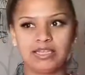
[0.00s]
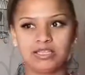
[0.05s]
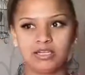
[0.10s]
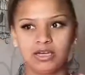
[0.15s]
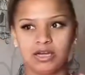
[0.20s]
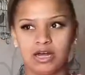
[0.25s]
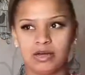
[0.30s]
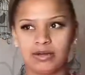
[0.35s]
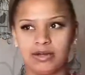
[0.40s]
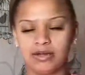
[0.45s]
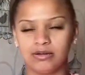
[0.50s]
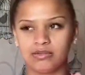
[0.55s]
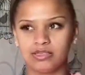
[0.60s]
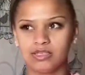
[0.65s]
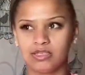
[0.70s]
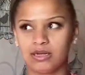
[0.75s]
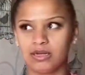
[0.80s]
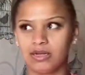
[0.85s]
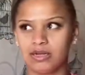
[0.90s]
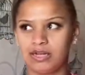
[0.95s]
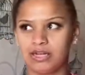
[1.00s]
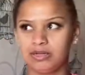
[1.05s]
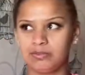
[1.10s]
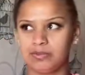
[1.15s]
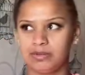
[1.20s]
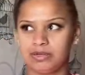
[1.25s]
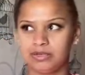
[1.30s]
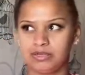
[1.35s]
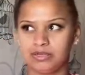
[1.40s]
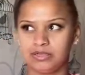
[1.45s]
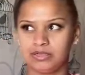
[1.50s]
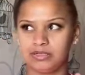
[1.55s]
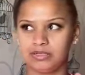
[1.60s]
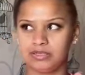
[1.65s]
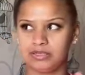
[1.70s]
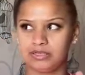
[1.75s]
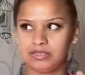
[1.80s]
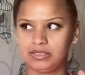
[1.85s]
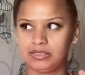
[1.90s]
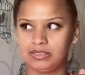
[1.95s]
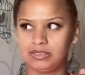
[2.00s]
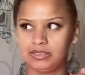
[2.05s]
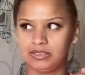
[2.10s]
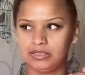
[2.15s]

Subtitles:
to go outside because